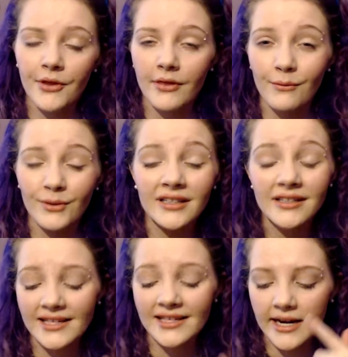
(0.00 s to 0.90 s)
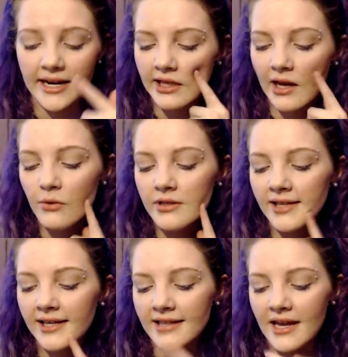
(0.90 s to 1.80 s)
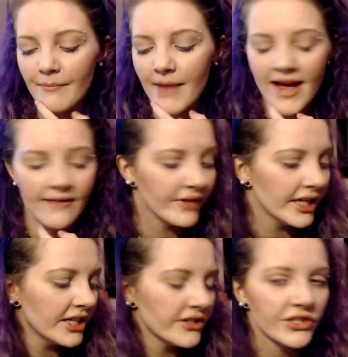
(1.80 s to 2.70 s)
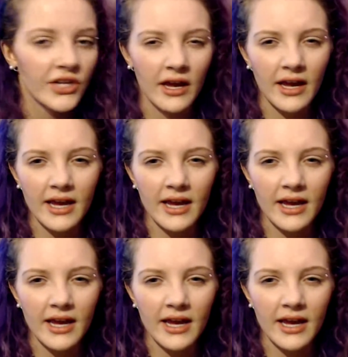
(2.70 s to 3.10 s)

But really, that's everything. I wouldn't say it's got a matte finish.